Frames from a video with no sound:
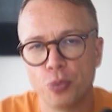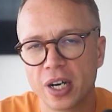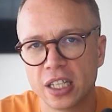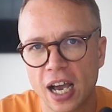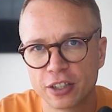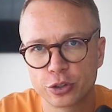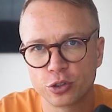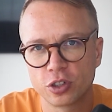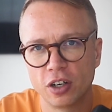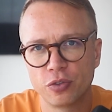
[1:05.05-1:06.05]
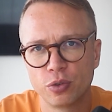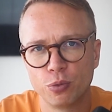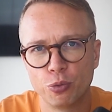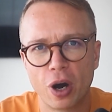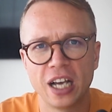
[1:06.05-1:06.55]
You might ask yourself,
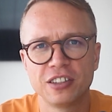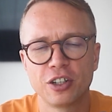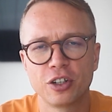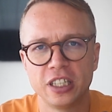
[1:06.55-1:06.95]
why is there a